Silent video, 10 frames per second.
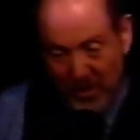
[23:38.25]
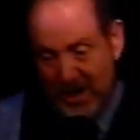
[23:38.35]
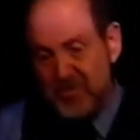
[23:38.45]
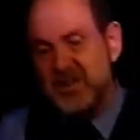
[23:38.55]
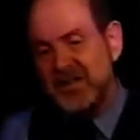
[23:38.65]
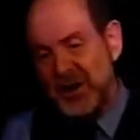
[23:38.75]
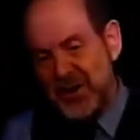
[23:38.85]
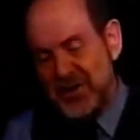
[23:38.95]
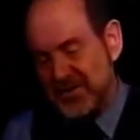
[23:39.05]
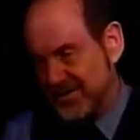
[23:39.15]
I
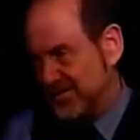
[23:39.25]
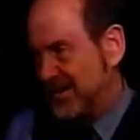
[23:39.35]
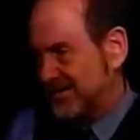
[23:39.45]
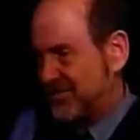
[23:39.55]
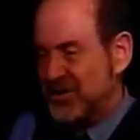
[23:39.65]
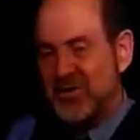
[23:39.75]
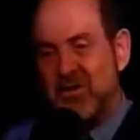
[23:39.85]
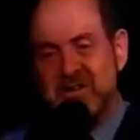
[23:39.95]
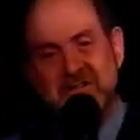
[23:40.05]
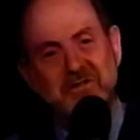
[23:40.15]
returned, about three
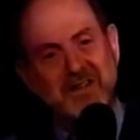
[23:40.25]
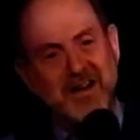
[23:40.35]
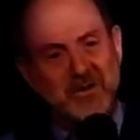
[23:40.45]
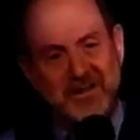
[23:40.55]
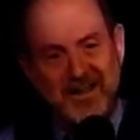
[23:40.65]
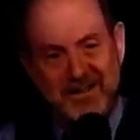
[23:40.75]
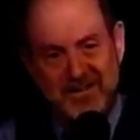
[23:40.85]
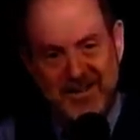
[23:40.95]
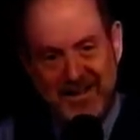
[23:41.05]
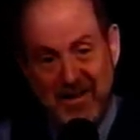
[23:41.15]
quarters of an hour later,
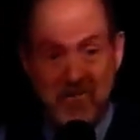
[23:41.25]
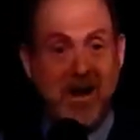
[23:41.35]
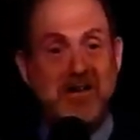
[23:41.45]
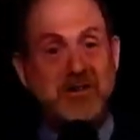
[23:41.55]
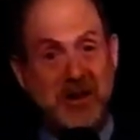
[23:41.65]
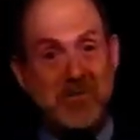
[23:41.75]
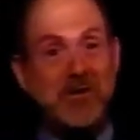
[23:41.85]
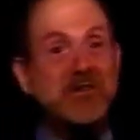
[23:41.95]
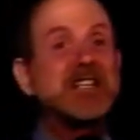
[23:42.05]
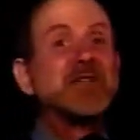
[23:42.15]
by
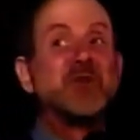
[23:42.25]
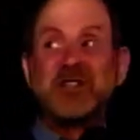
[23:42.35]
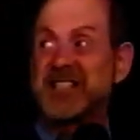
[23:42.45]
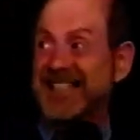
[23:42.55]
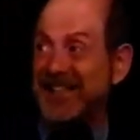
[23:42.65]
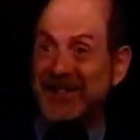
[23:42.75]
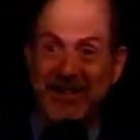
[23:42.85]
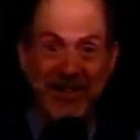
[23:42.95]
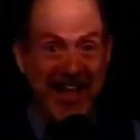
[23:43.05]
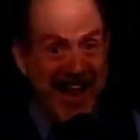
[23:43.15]
jeepers, it was still
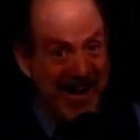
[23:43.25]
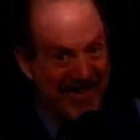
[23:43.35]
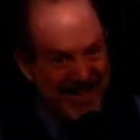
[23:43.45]
there.